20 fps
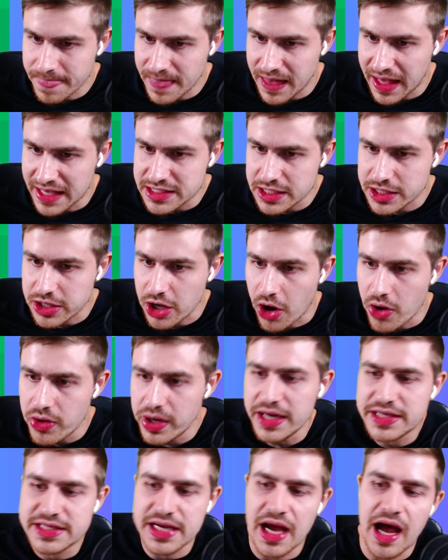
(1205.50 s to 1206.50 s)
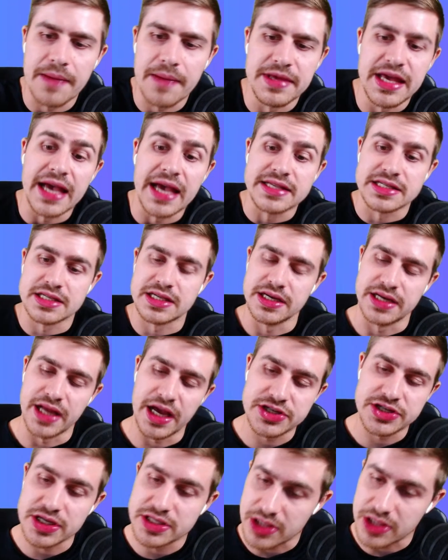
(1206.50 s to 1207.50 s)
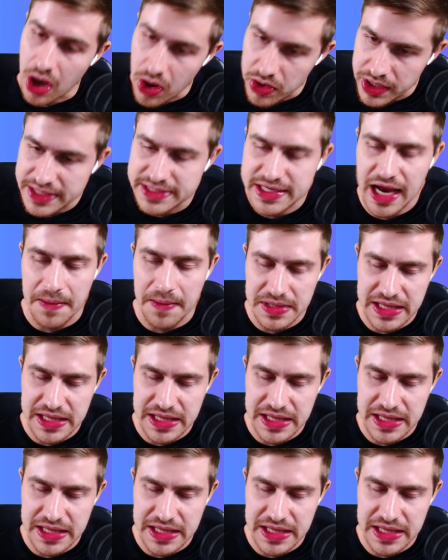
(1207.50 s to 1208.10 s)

Is it the only time? Yes, Sadesh, it's the only time,